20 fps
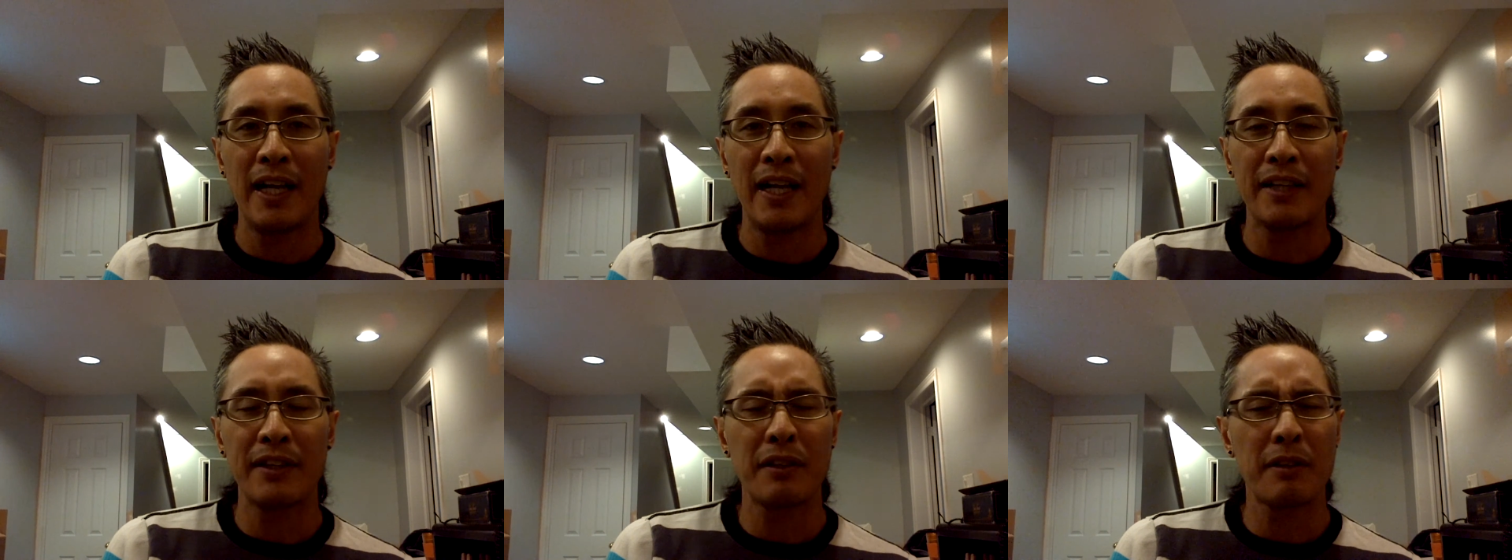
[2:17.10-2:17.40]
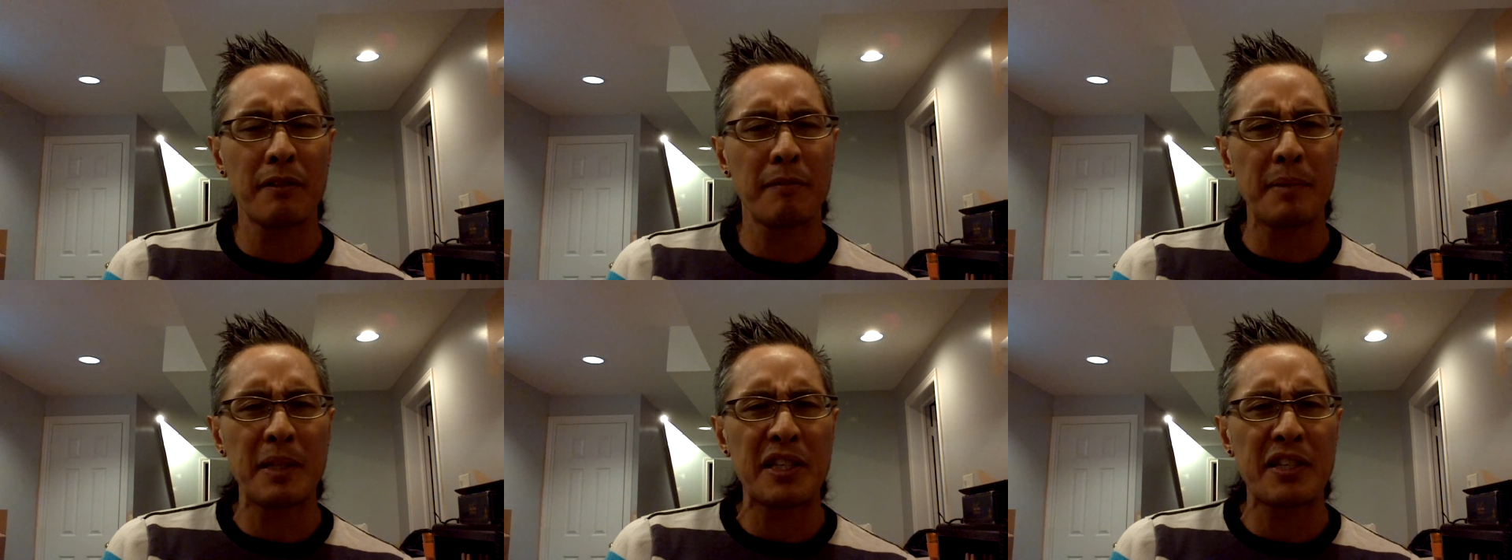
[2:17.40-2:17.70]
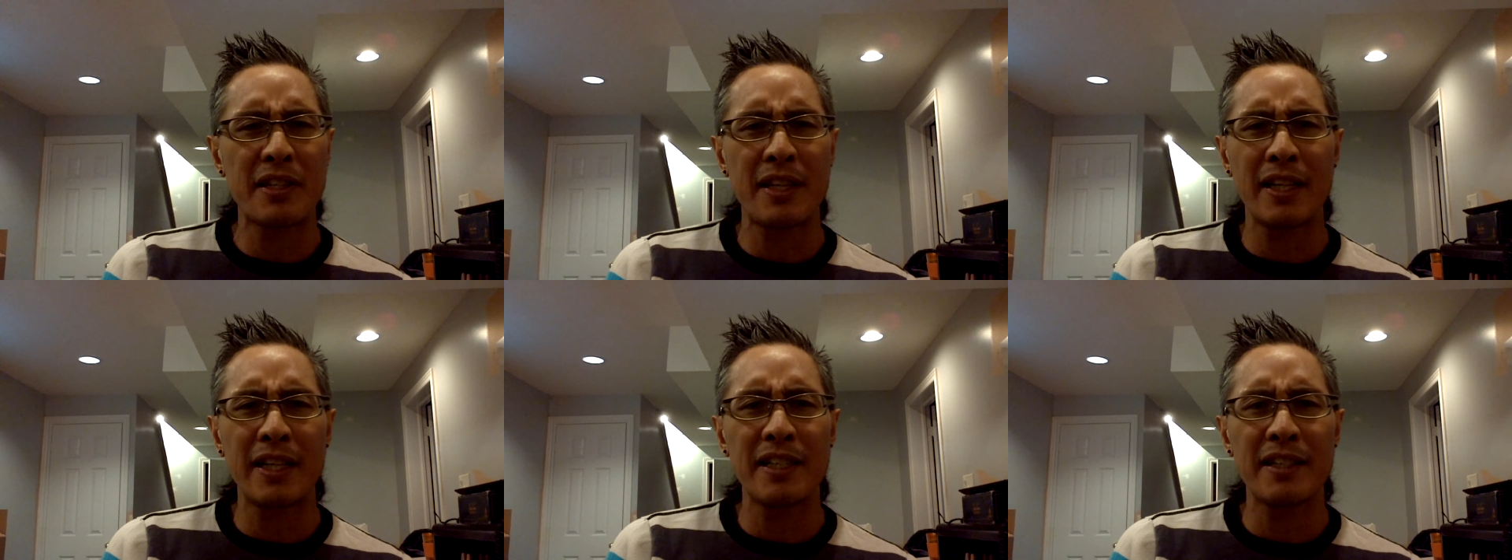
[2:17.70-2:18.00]
And there have been
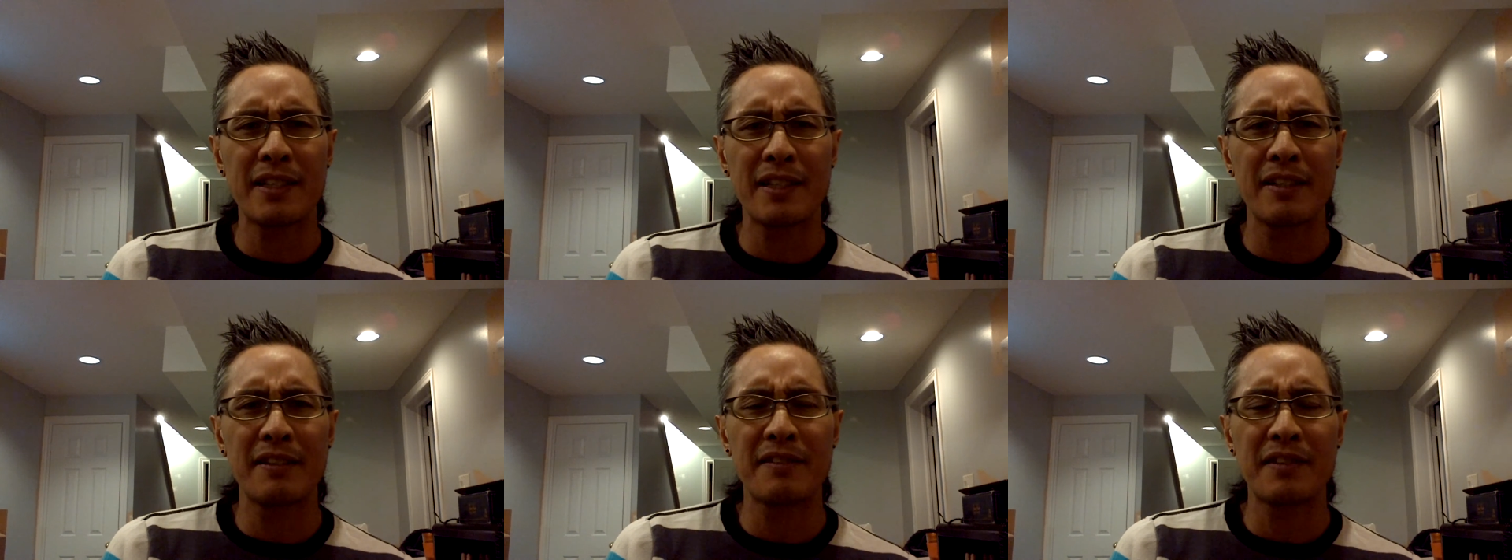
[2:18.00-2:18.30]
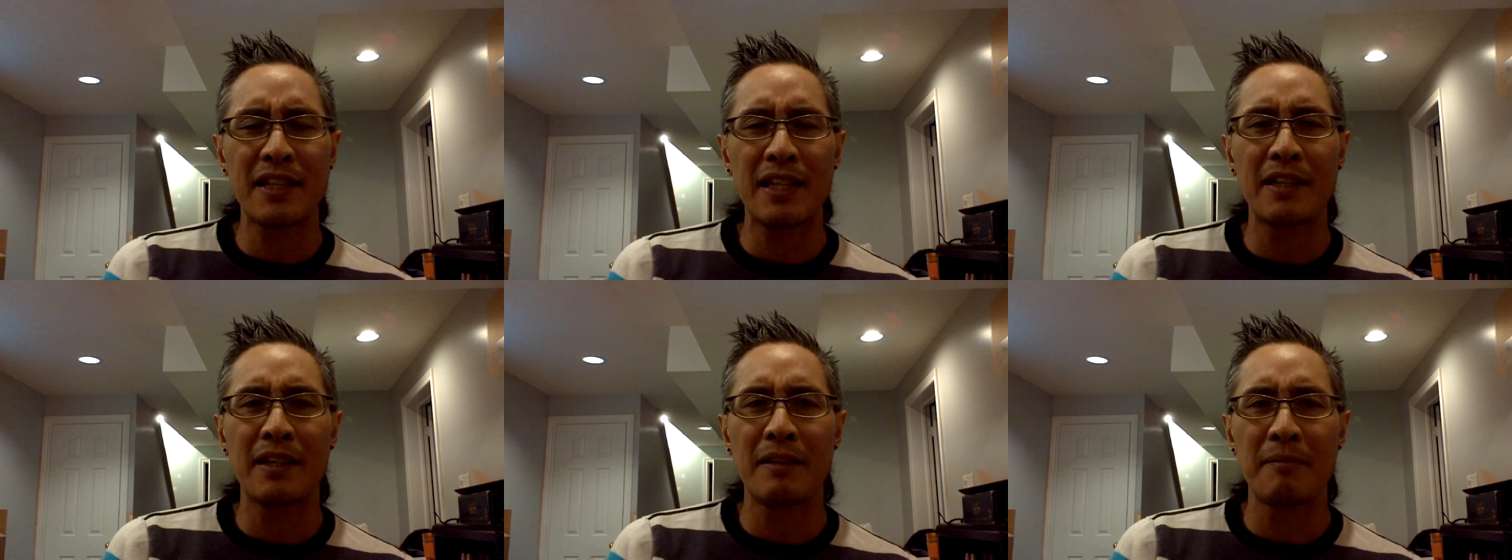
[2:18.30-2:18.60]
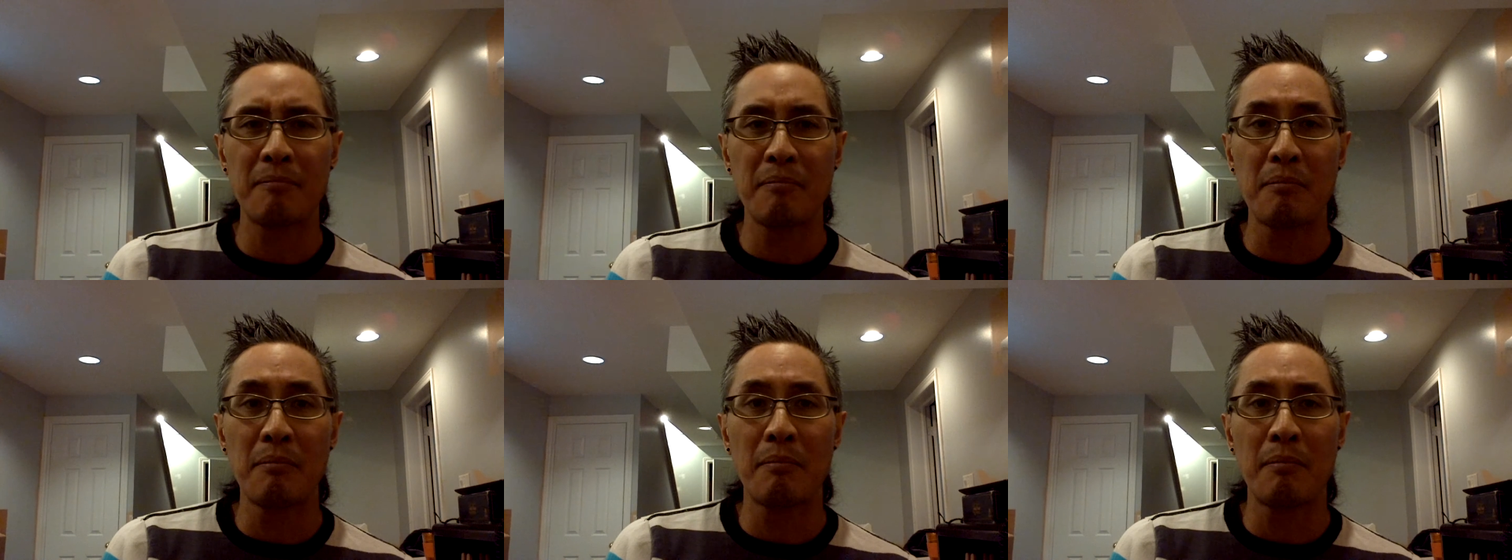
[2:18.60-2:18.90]
studies that have said that
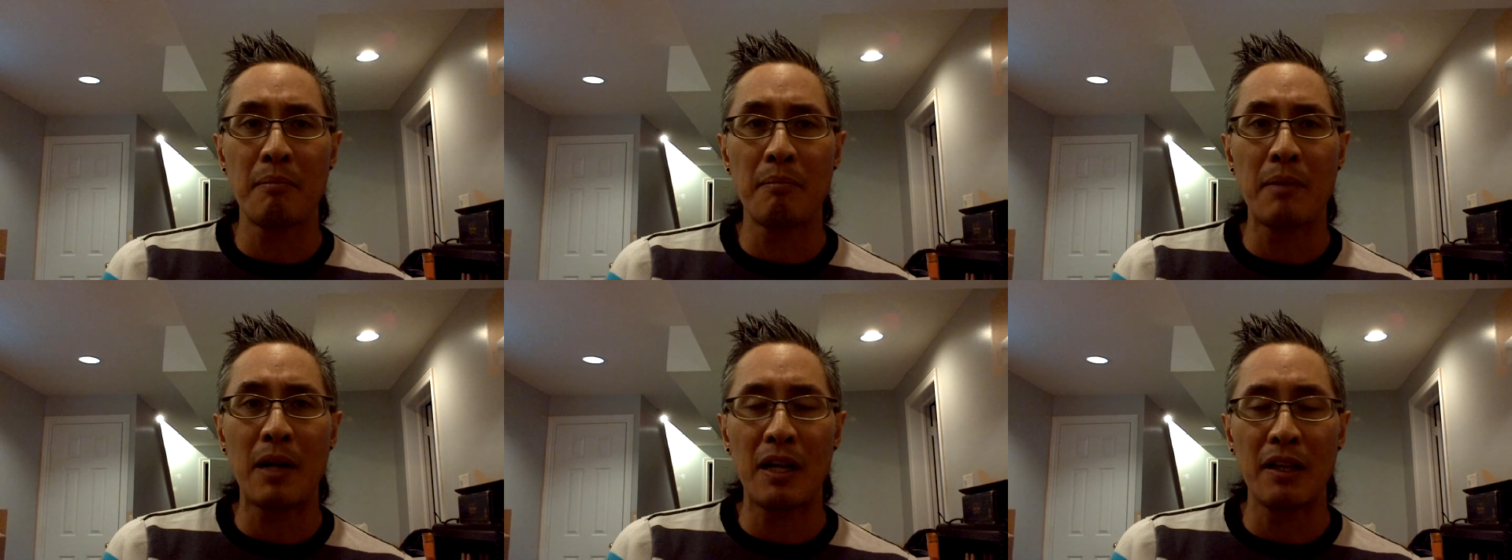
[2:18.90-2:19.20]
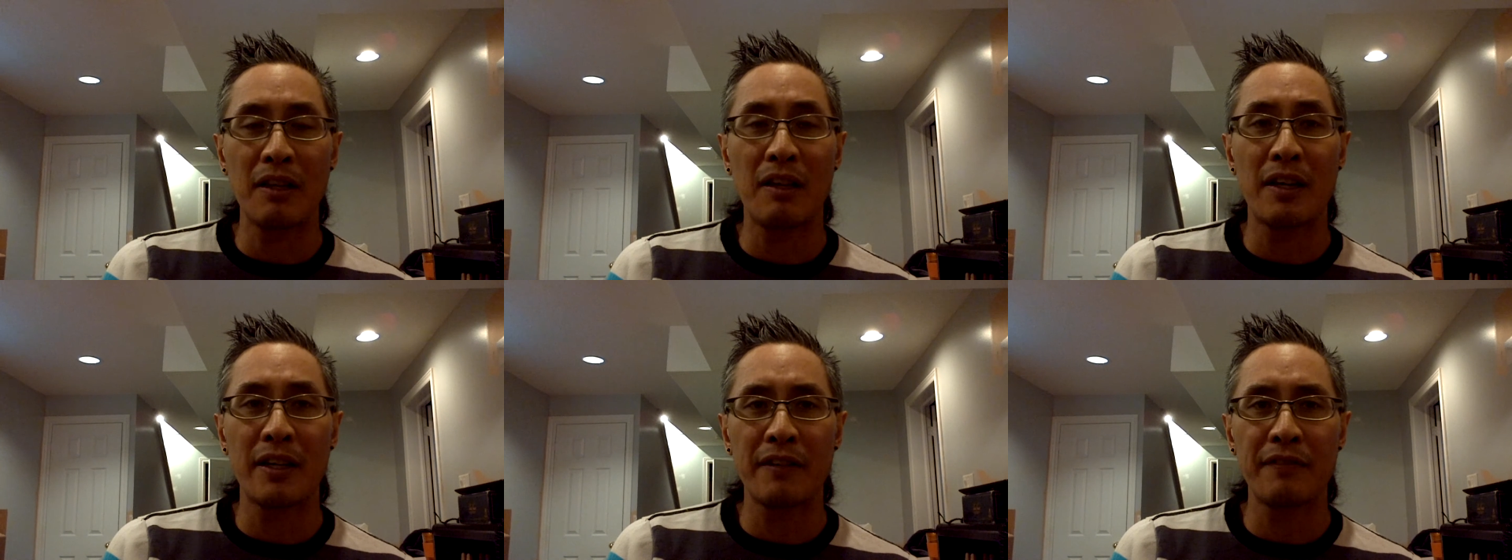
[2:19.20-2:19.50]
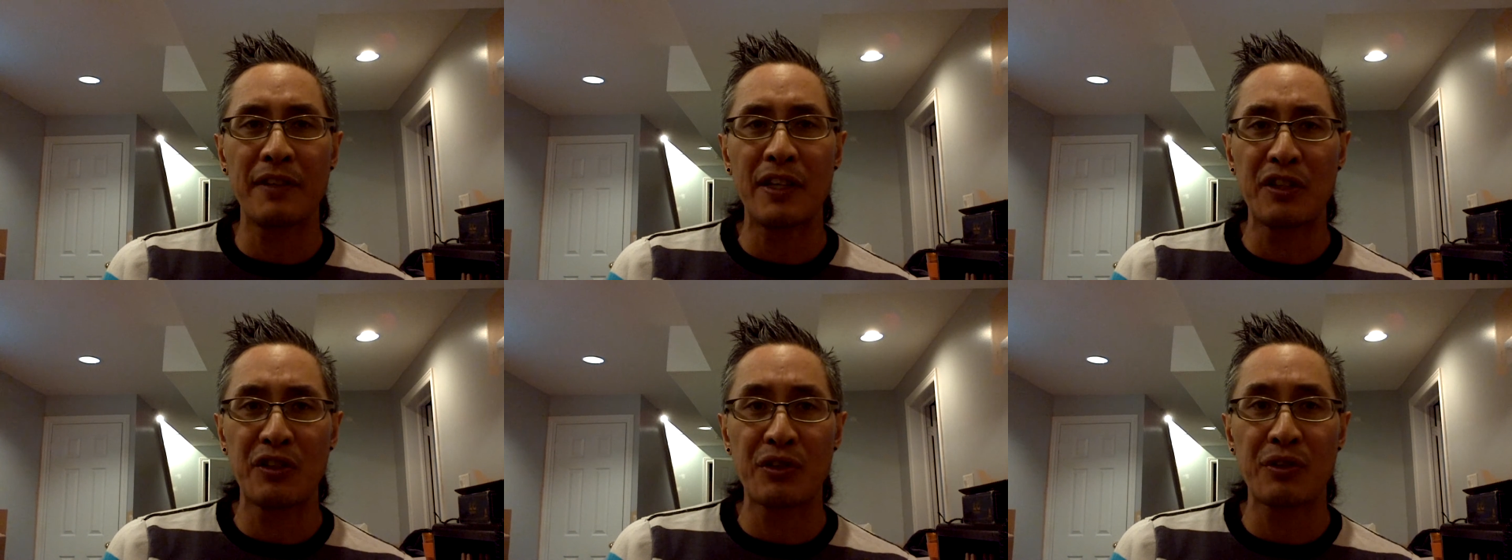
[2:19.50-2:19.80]
a lot
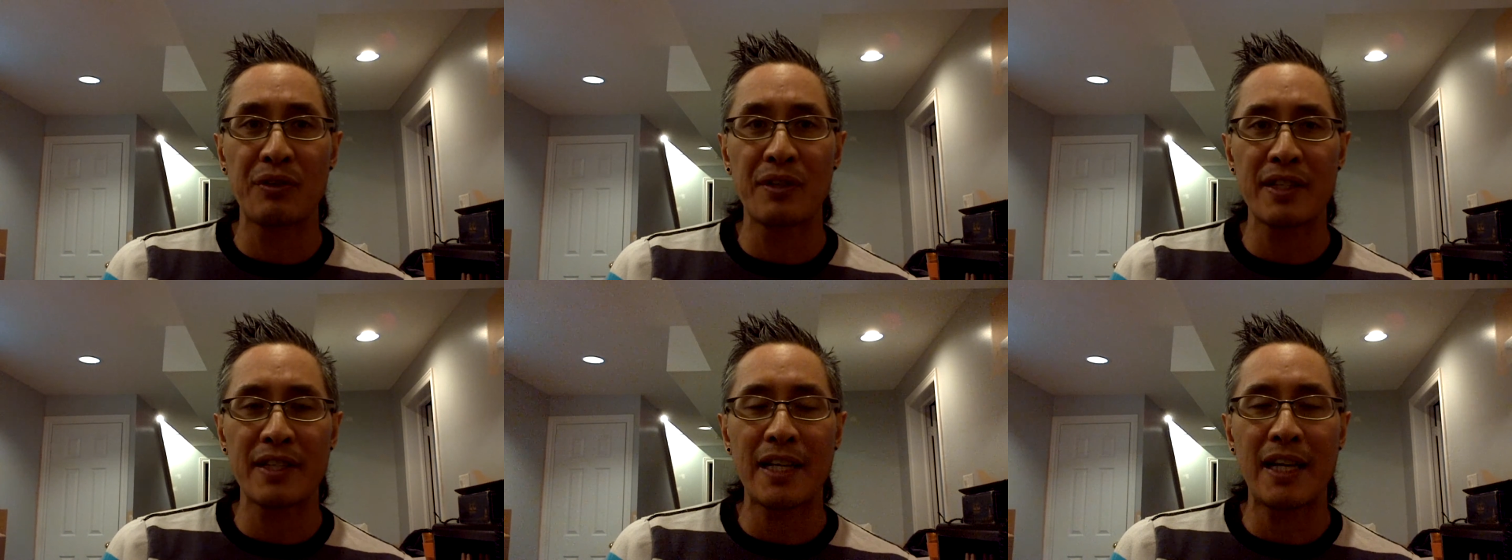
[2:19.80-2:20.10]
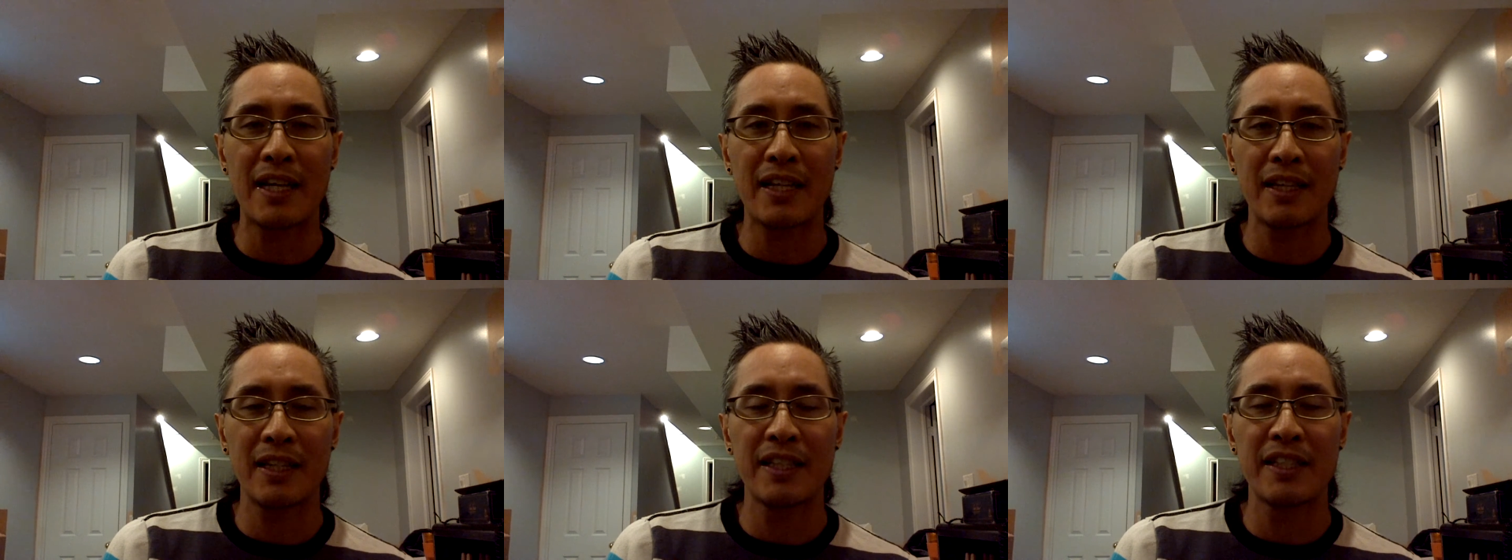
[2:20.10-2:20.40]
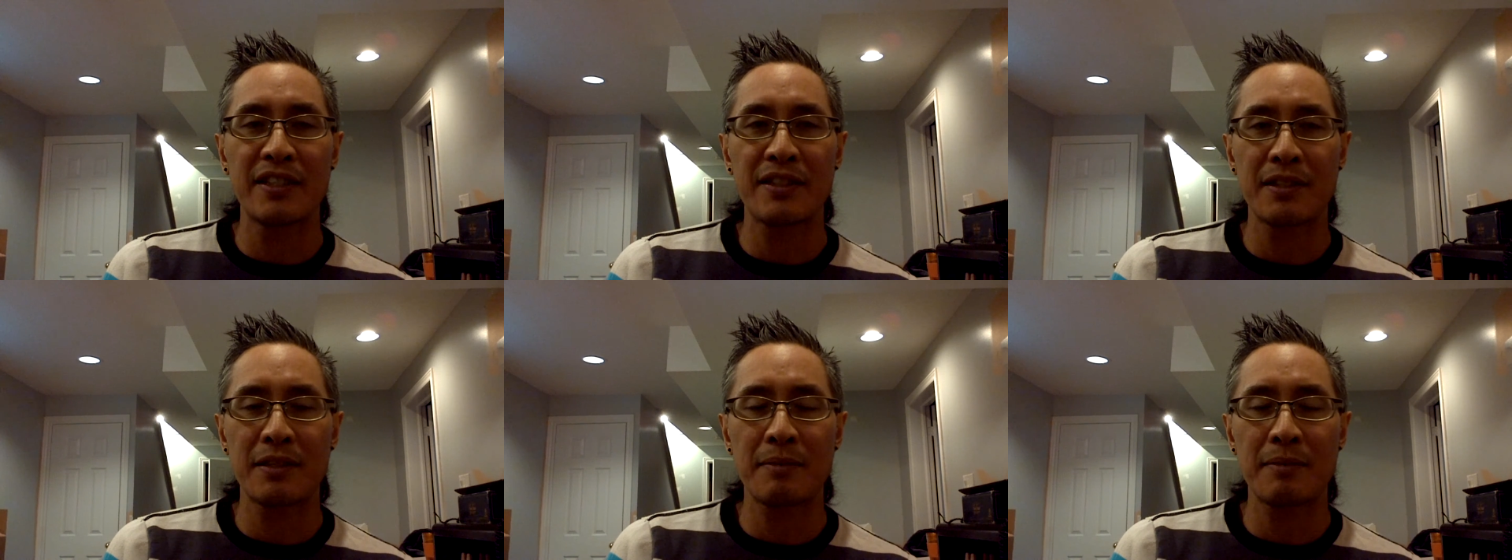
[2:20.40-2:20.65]
of endurance athletes,